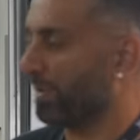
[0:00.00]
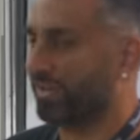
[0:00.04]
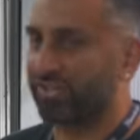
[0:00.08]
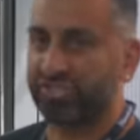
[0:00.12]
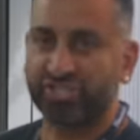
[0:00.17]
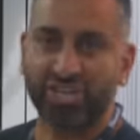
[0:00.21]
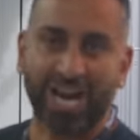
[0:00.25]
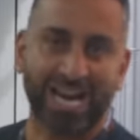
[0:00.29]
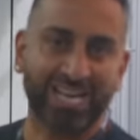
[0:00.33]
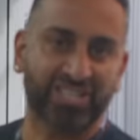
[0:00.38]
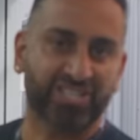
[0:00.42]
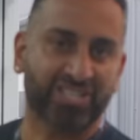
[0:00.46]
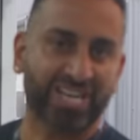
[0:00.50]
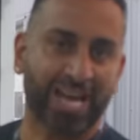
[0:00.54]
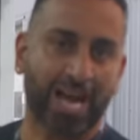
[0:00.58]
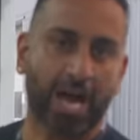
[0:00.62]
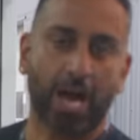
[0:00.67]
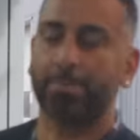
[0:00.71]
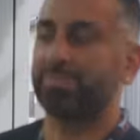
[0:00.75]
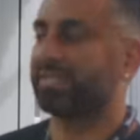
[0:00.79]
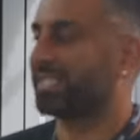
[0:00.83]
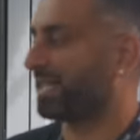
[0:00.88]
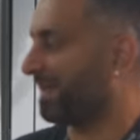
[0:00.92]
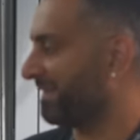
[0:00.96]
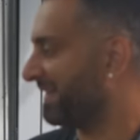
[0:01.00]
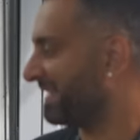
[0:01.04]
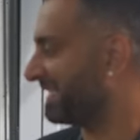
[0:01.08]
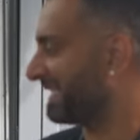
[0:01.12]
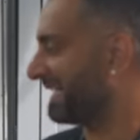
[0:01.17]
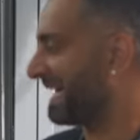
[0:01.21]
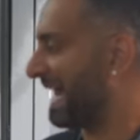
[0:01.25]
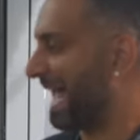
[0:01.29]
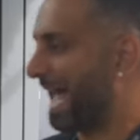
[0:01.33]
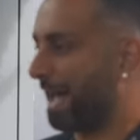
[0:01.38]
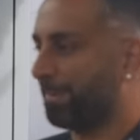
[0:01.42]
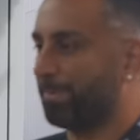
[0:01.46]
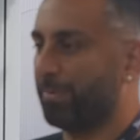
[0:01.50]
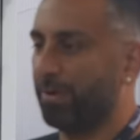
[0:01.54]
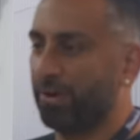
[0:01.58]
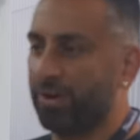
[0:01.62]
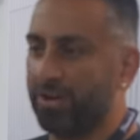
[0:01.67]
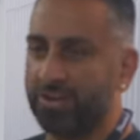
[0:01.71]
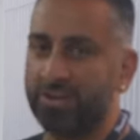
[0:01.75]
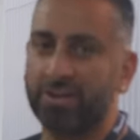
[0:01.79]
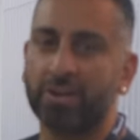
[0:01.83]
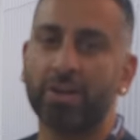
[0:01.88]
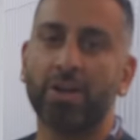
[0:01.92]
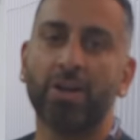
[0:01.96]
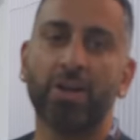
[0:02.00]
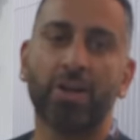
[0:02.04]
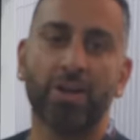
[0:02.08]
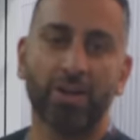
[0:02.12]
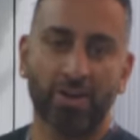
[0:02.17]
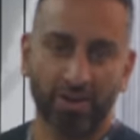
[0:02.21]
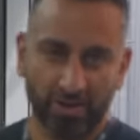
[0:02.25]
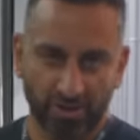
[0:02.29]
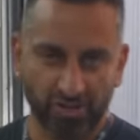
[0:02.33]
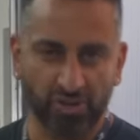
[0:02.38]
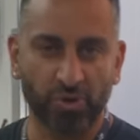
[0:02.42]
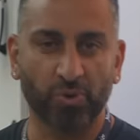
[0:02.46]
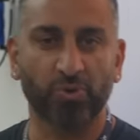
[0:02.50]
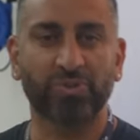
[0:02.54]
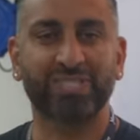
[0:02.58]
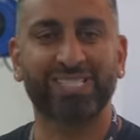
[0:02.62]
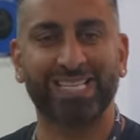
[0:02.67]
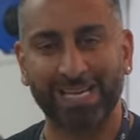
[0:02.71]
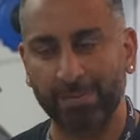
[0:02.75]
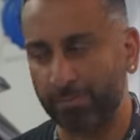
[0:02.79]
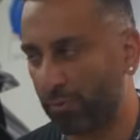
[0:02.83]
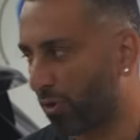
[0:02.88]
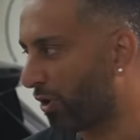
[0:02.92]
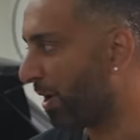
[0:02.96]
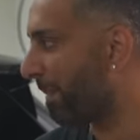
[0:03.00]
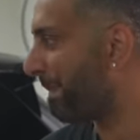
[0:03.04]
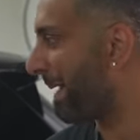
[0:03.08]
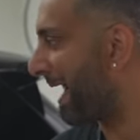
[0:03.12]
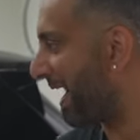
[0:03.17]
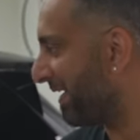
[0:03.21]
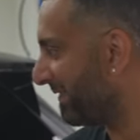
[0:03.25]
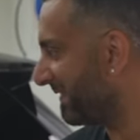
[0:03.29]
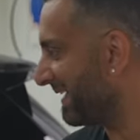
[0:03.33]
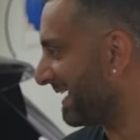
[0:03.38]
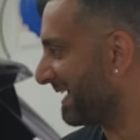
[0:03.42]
We've changed it up. Something's gonna happen. You'll see more about